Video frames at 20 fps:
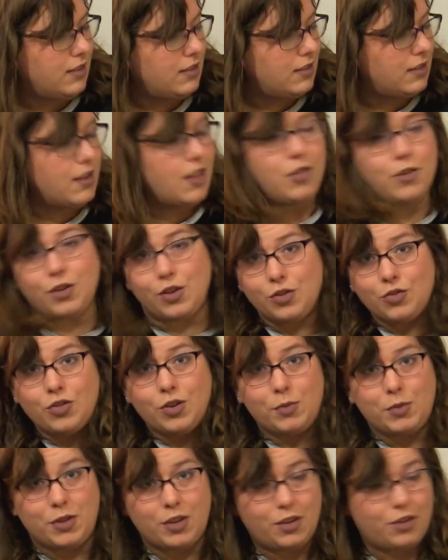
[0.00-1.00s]
It's another
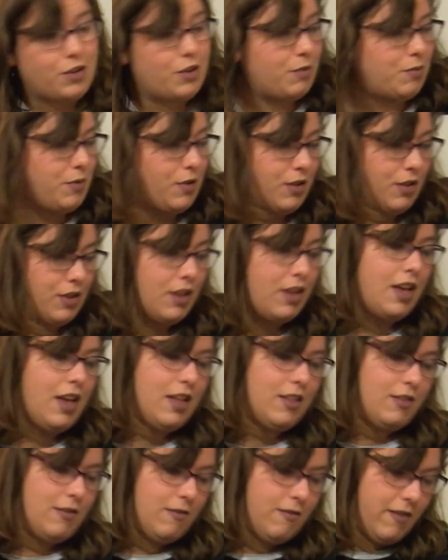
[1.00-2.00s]
contributed cookbook.
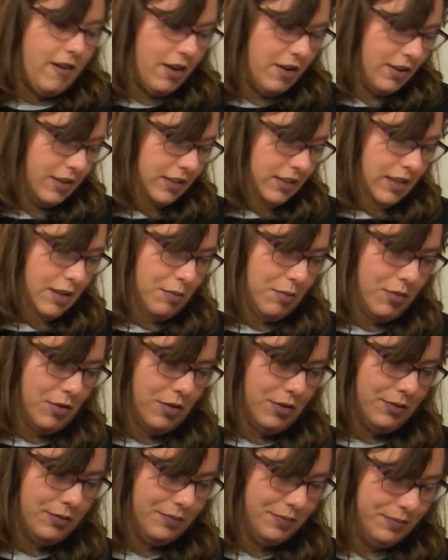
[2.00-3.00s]
It's very
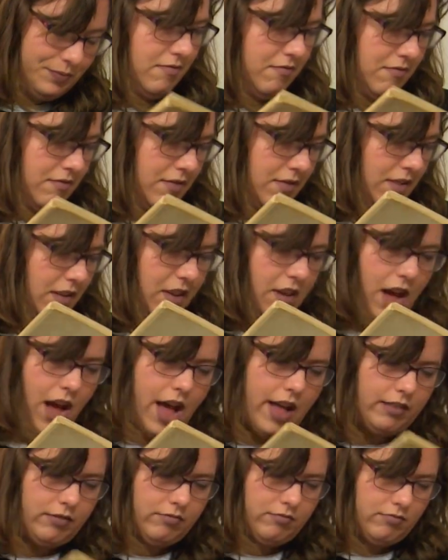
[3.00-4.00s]
simple.
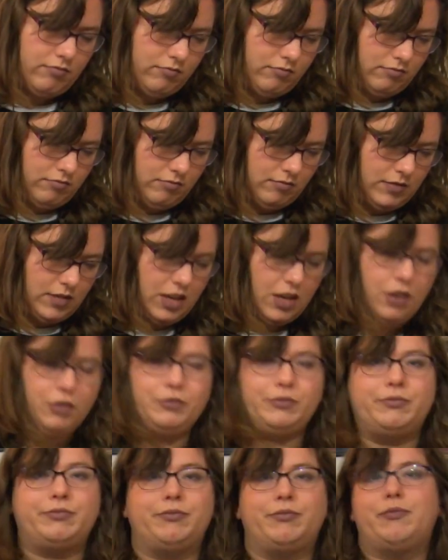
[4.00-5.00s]
Got a
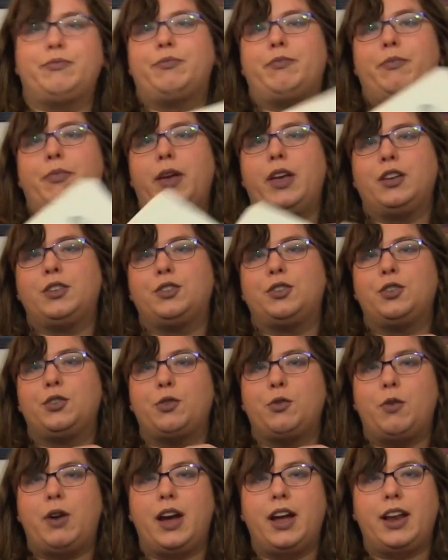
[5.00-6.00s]
cute picture of
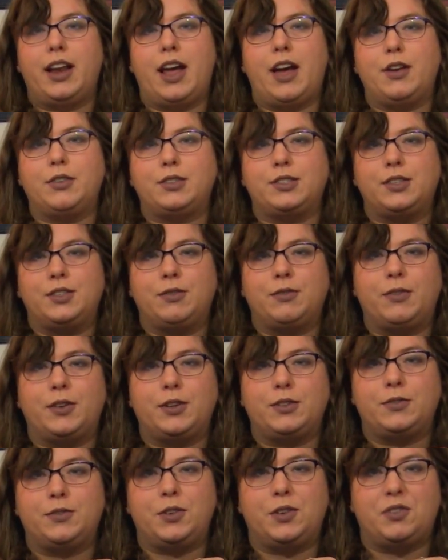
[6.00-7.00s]
the White House in the
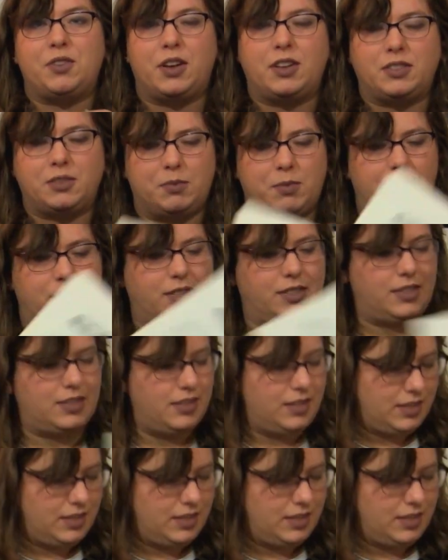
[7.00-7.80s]
first few recipes.